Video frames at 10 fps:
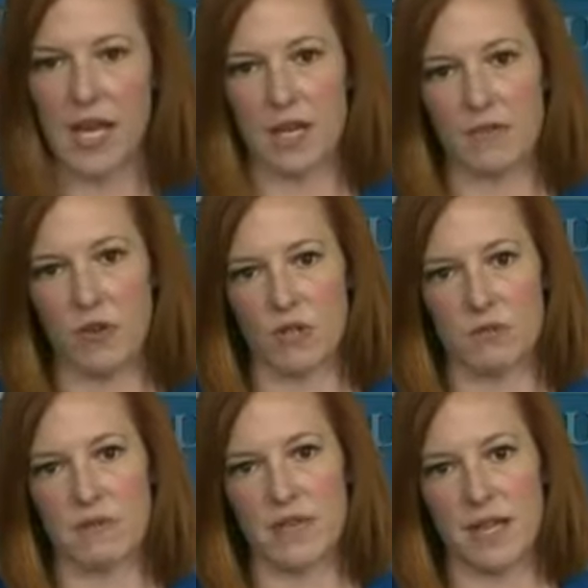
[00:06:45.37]
And of course,
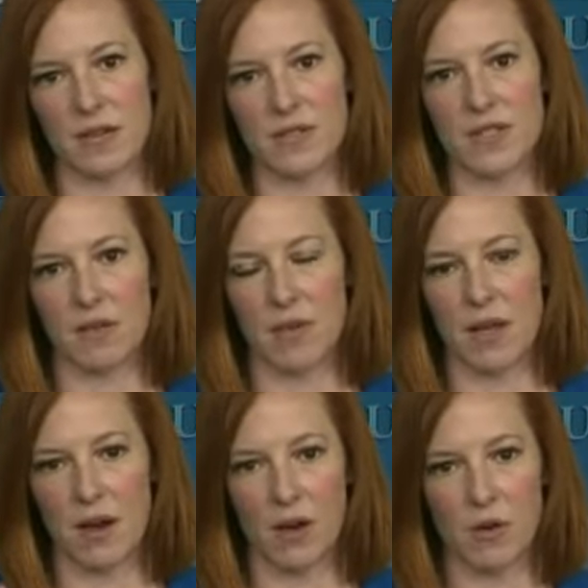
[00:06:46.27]
we've announced that we
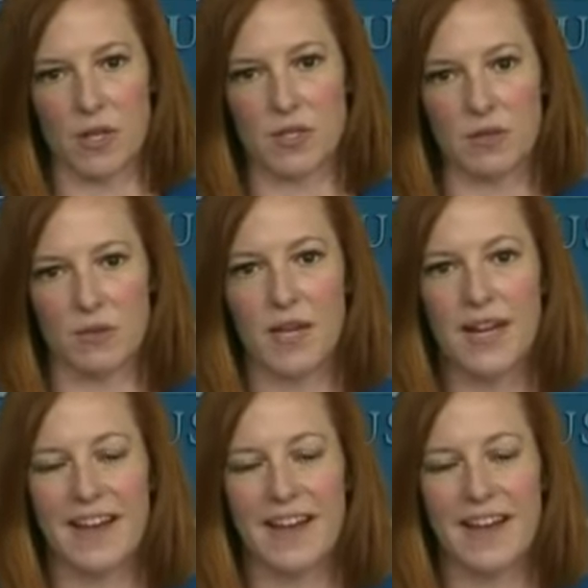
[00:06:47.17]
are going to